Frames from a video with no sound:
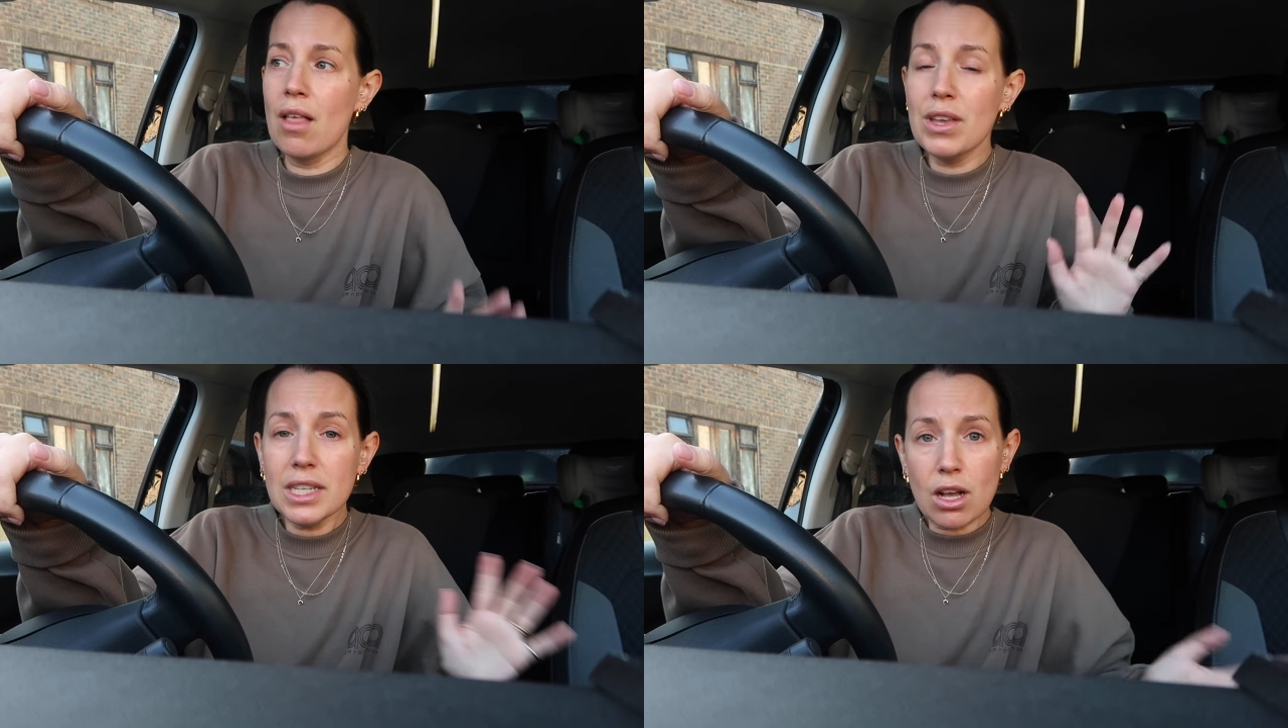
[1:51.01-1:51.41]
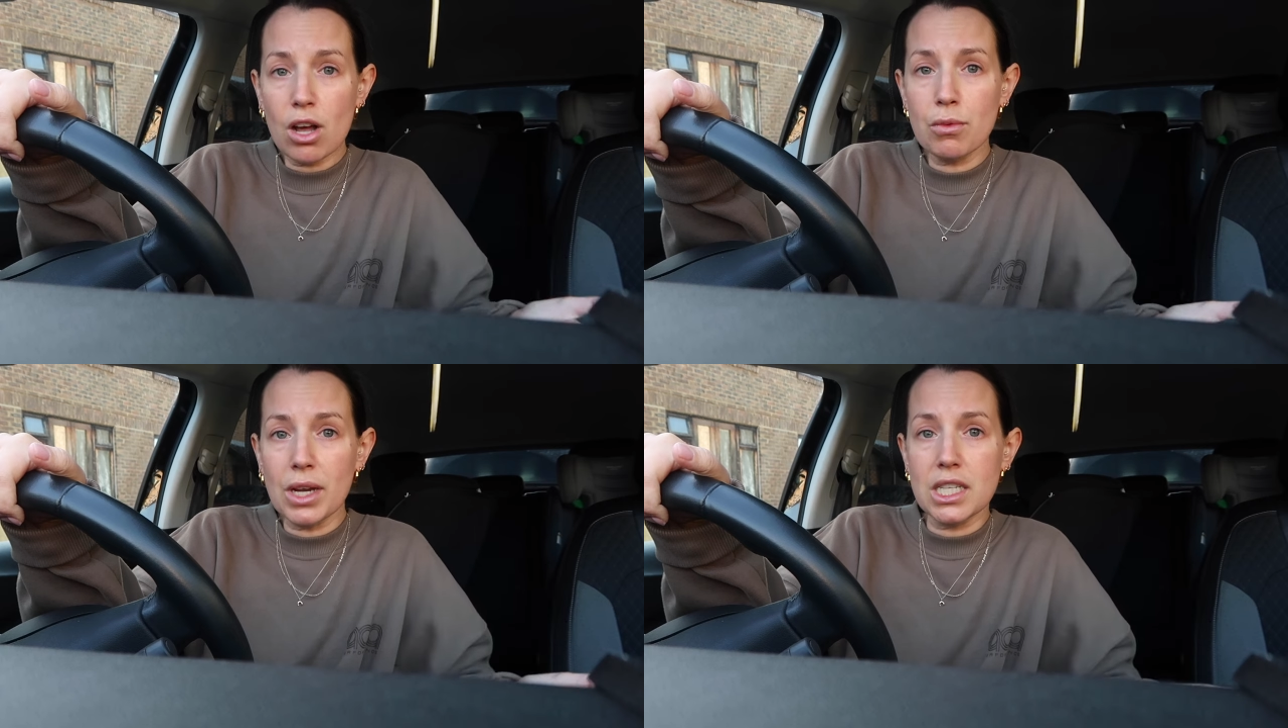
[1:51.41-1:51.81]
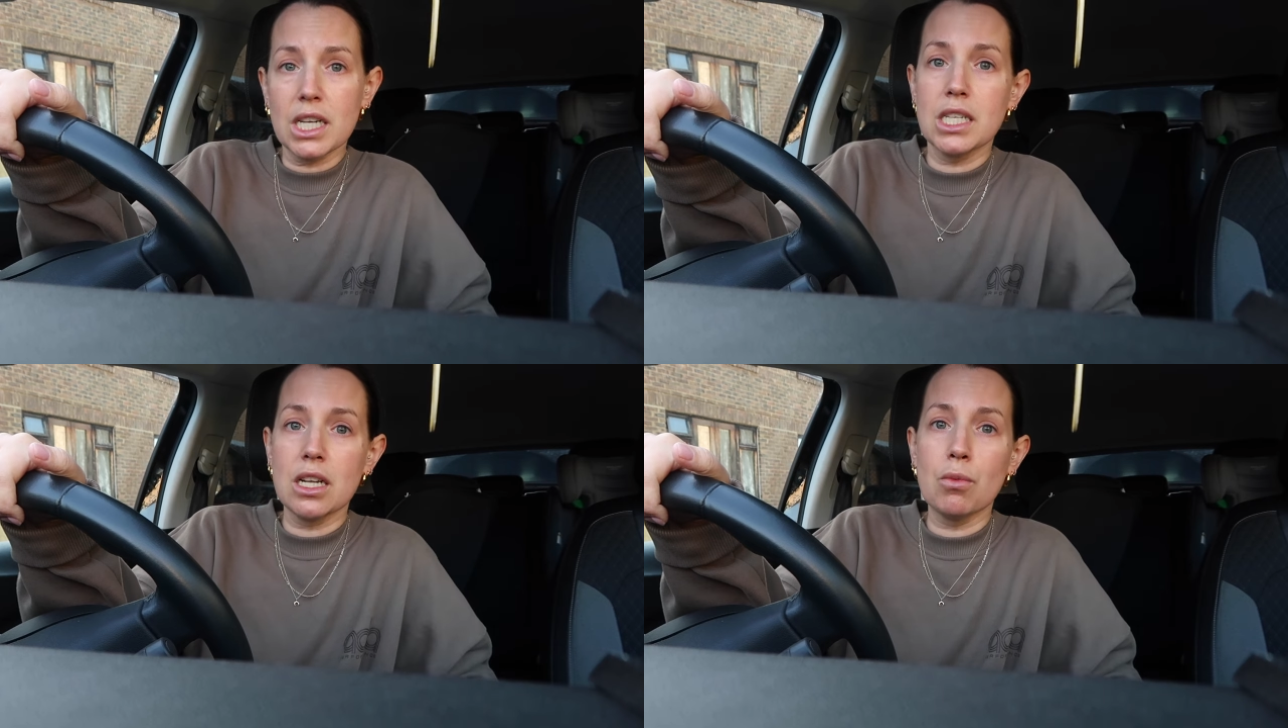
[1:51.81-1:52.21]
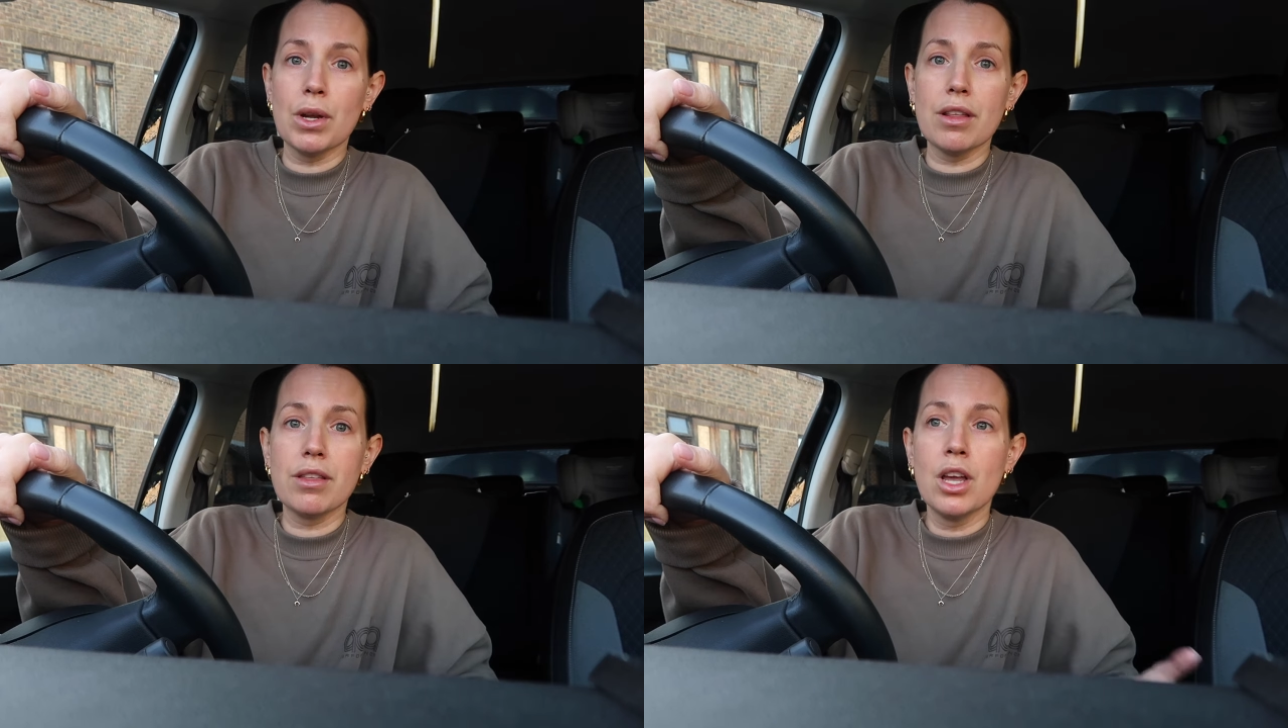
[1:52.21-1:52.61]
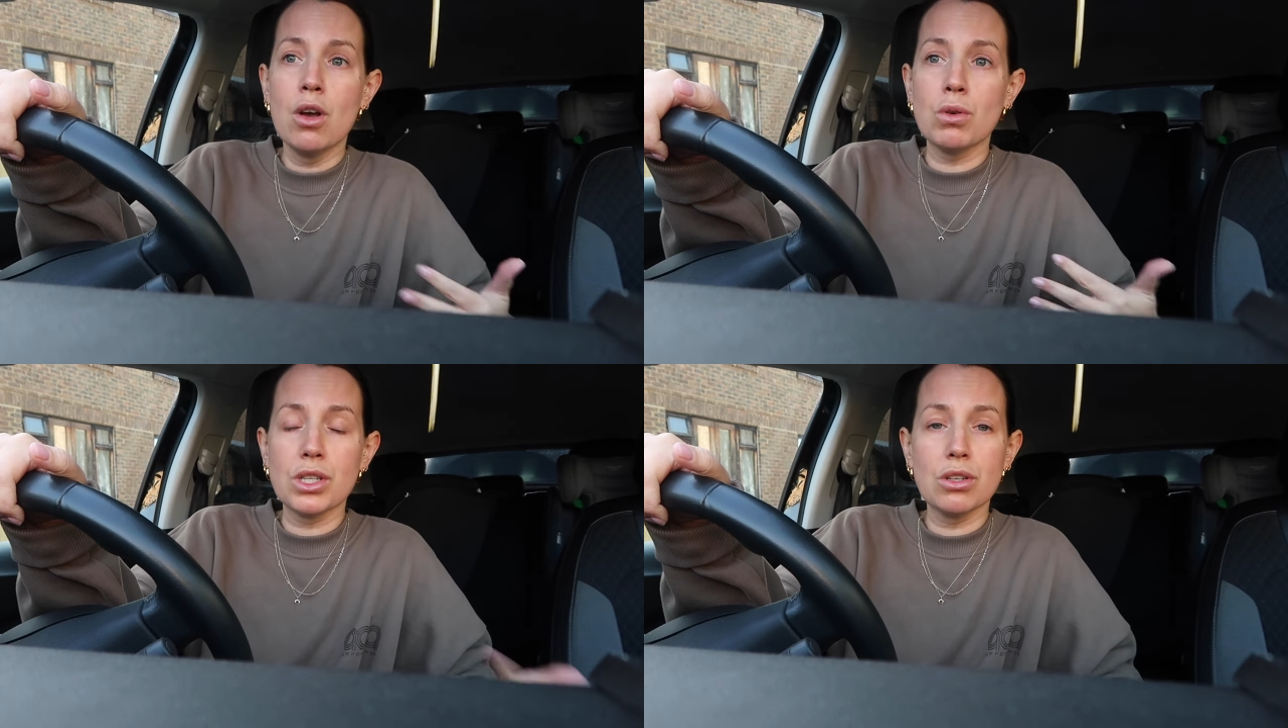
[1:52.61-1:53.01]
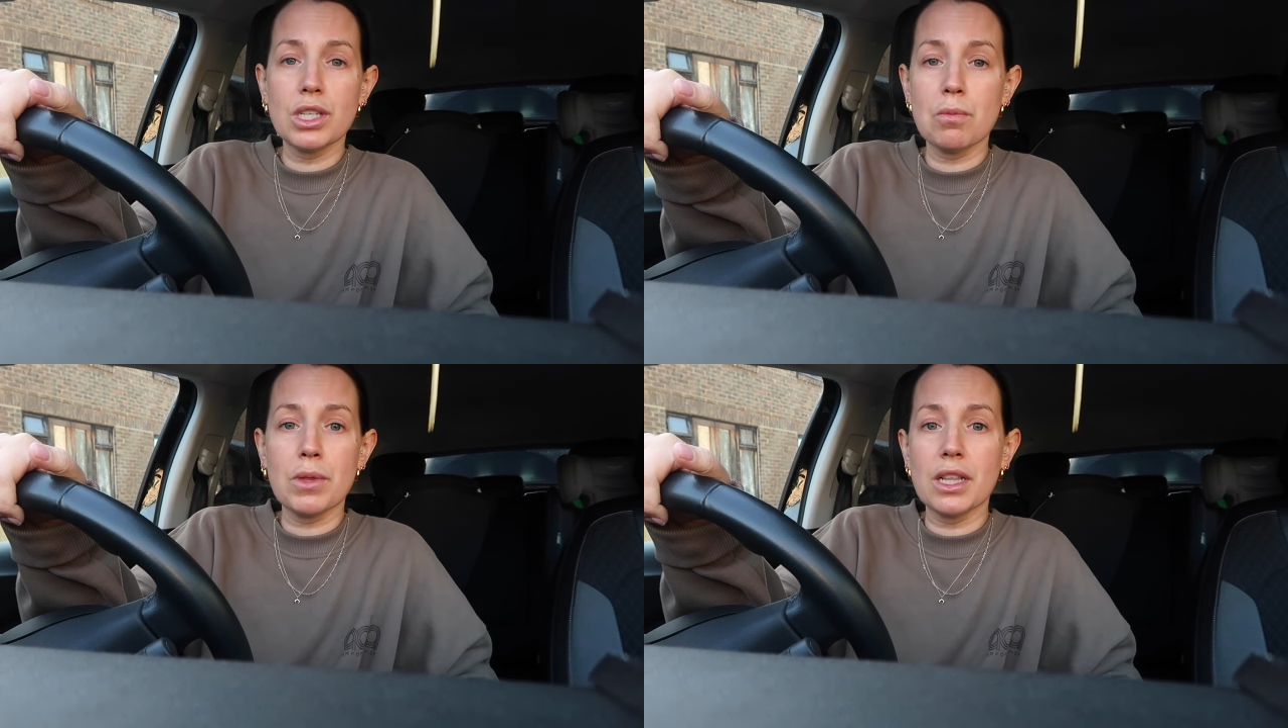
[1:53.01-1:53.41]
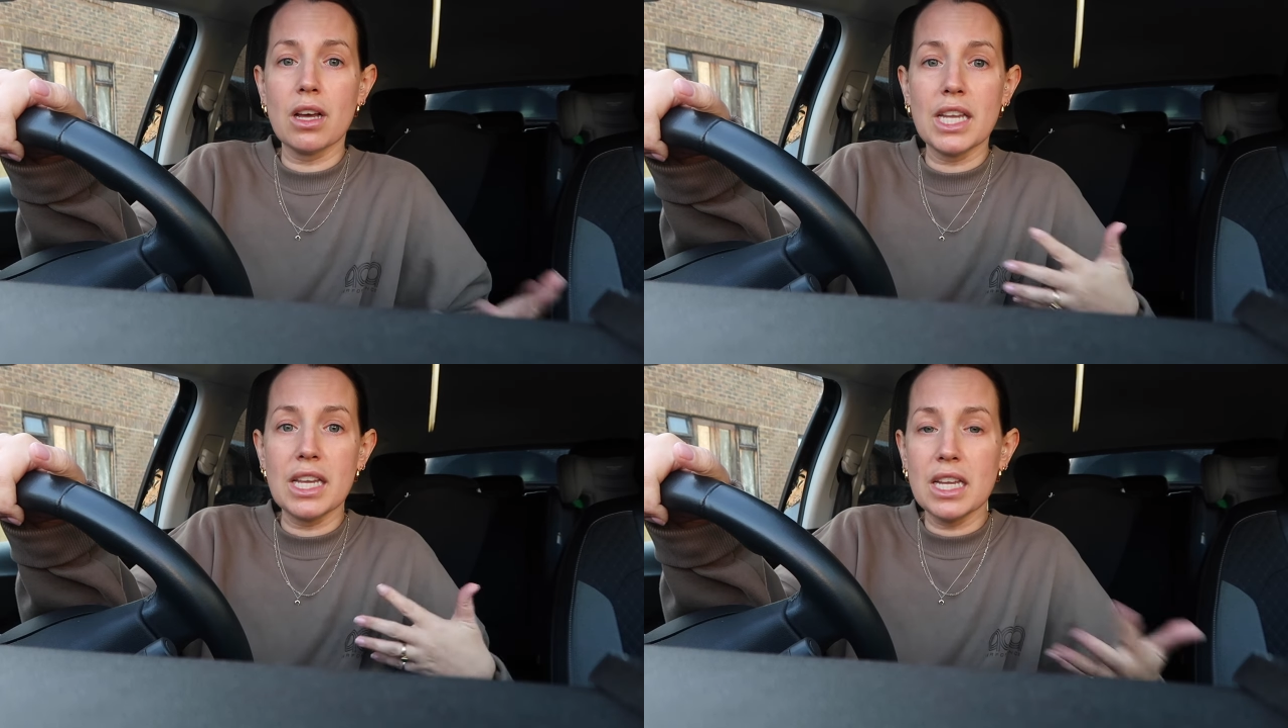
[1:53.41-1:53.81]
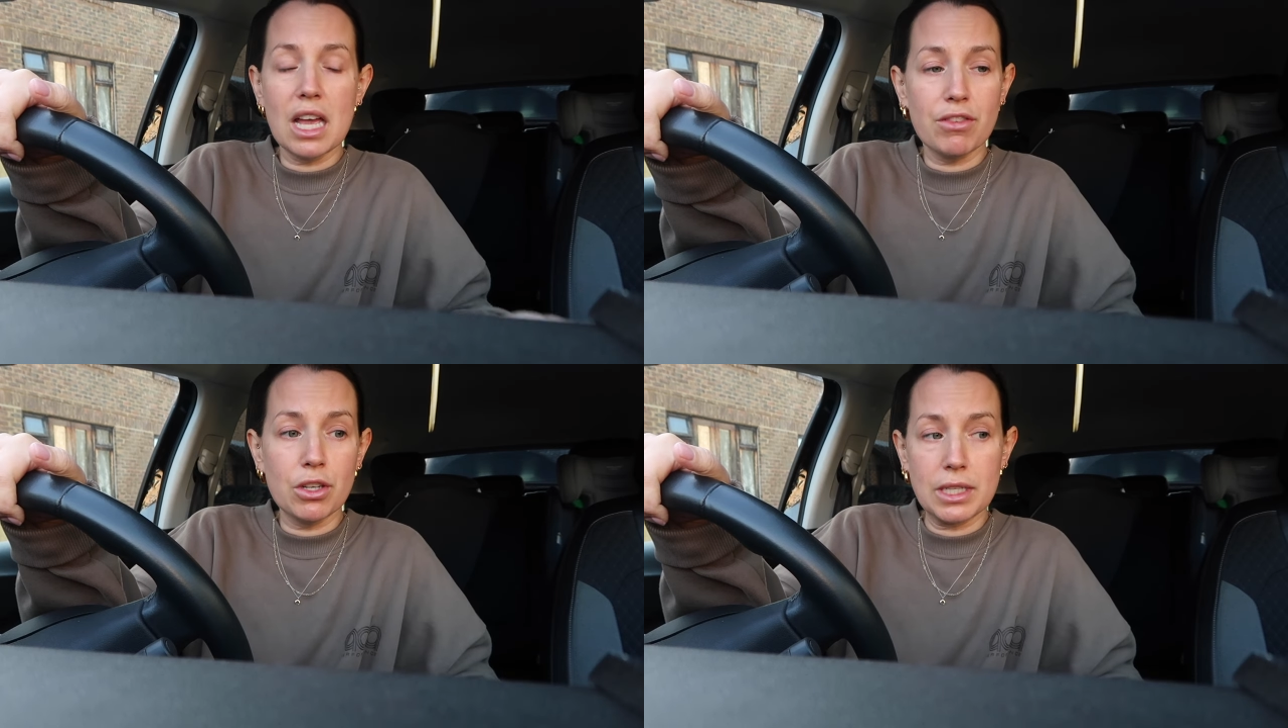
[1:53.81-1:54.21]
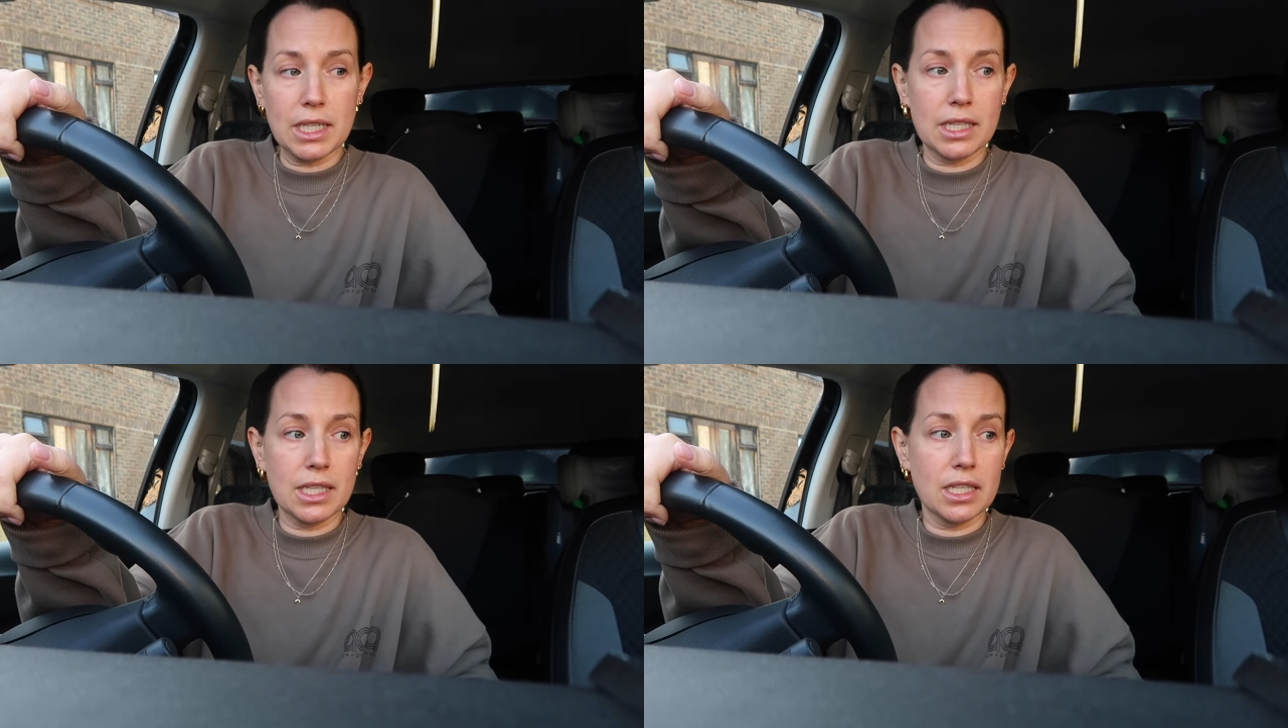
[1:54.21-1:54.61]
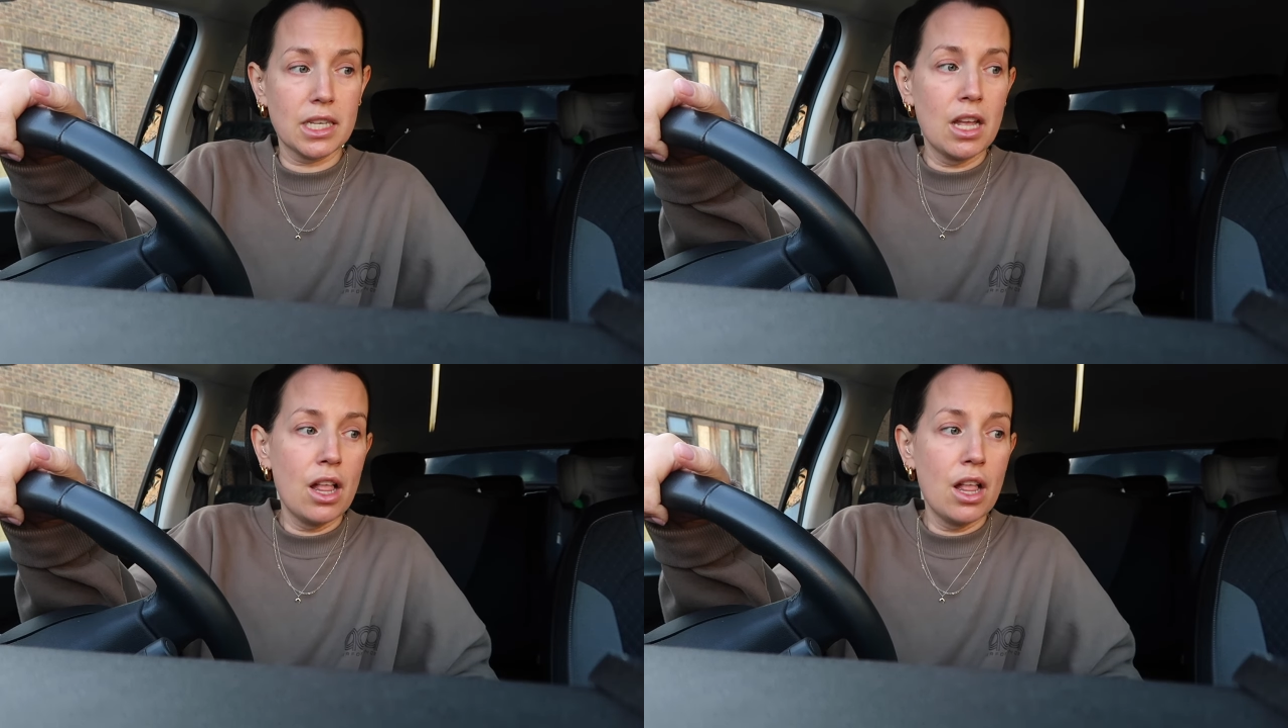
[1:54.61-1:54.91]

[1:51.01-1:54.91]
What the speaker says: And this car that we actually ended up with was not something that I ever knew existed.